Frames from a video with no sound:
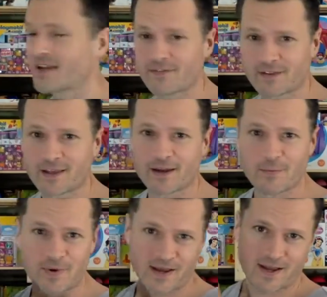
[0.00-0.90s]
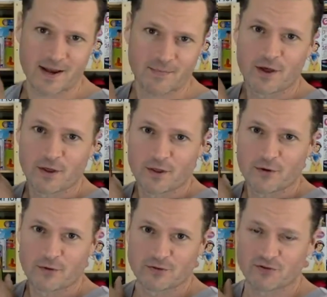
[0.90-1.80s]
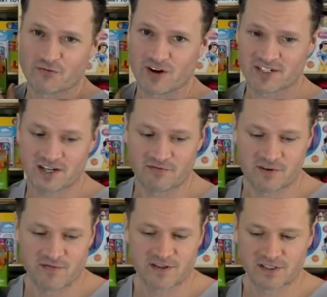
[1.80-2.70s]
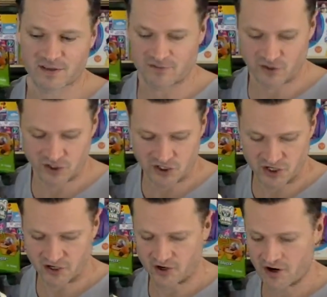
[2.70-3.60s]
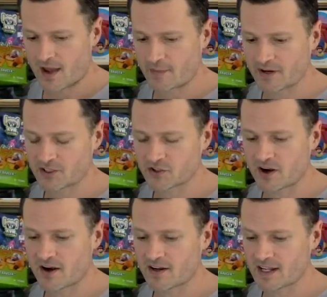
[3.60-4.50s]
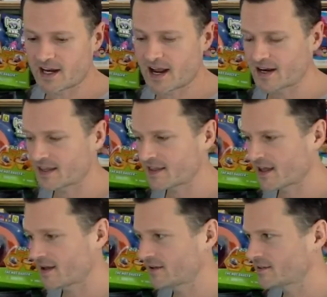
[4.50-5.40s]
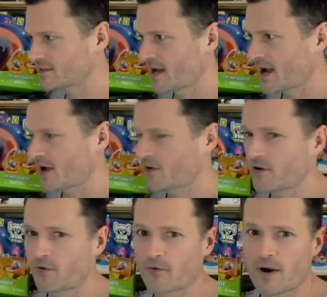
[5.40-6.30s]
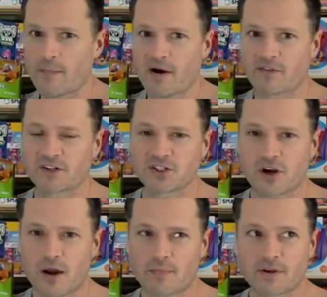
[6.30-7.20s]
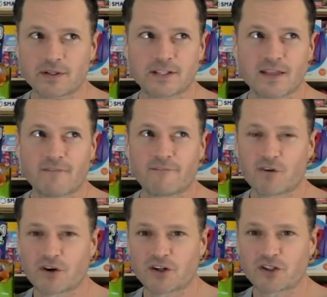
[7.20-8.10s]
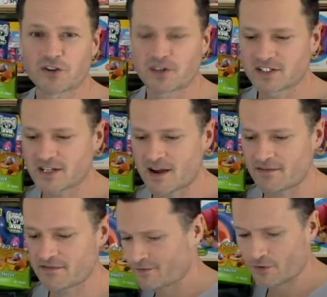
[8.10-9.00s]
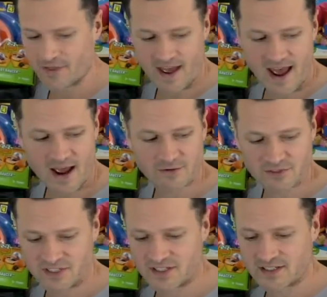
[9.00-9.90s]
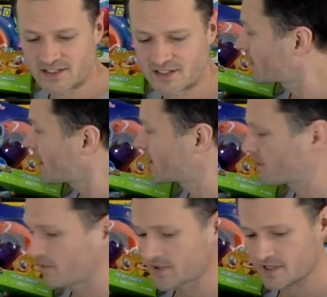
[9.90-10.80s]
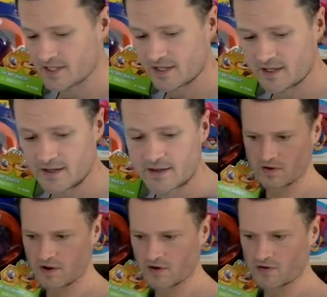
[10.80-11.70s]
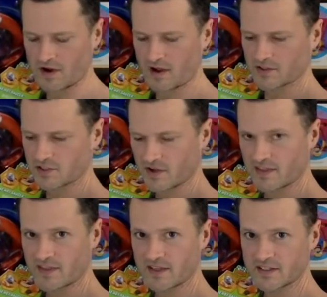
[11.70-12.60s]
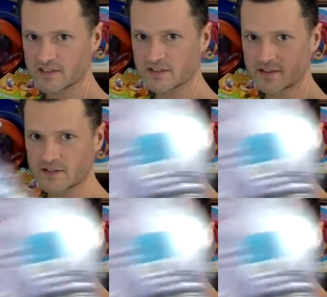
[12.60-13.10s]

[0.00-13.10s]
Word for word: definitely gonna pick up those Rusty Rivets for sure. I'm gonna try not to get anything else. I don't know about the Shoppies and the furniture and stuff, or the houses. I don't know what to tell you. Oh, I also got this.